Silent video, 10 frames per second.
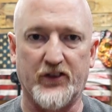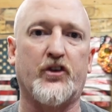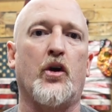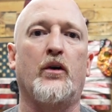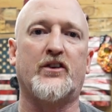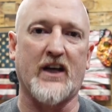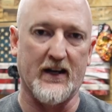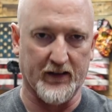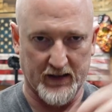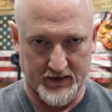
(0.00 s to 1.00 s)
So it's
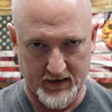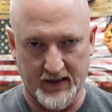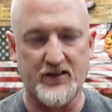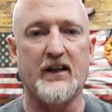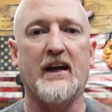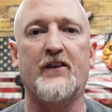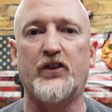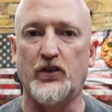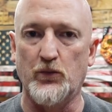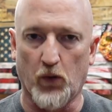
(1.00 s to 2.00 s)
gotta, it, it's gonna have
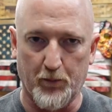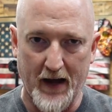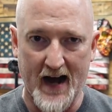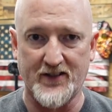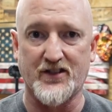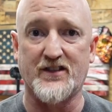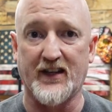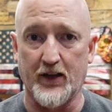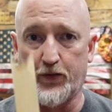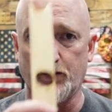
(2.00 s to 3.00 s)
to do more passes to
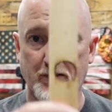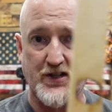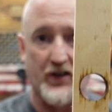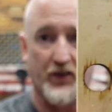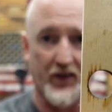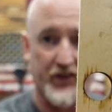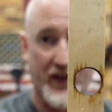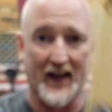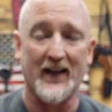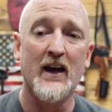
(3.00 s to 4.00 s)
get through material this
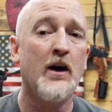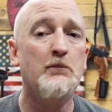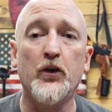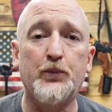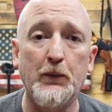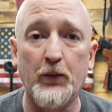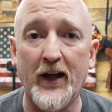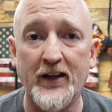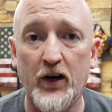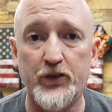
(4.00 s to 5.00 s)
thick. Most people
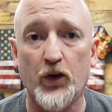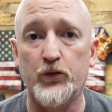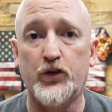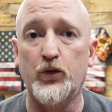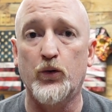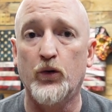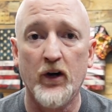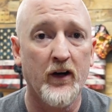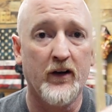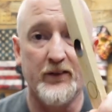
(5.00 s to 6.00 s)
I know don't do,
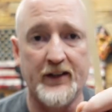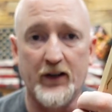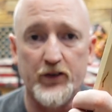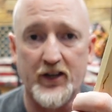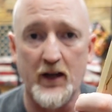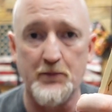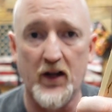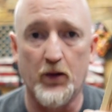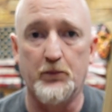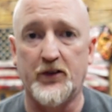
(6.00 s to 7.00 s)
you know, 10
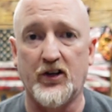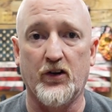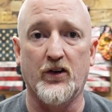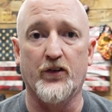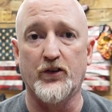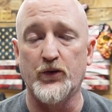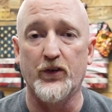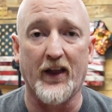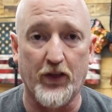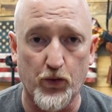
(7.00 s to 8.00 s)
mil material. They're
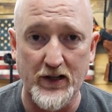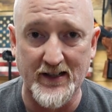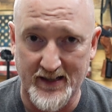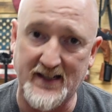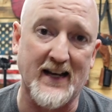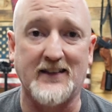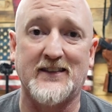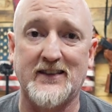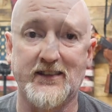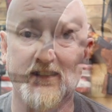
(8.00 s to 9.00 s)
doing like three to
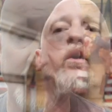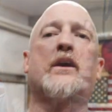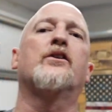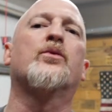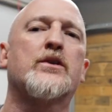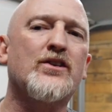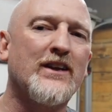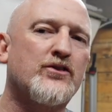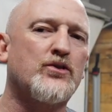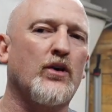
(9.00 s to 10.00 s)
six. Okay, so which
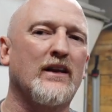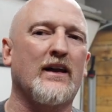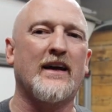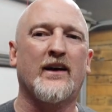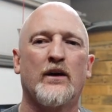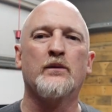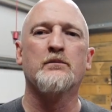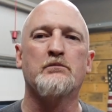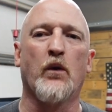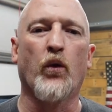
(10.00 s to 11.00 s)
laser do I like
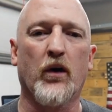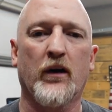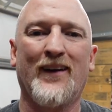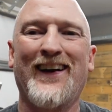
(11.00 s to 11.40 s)
more?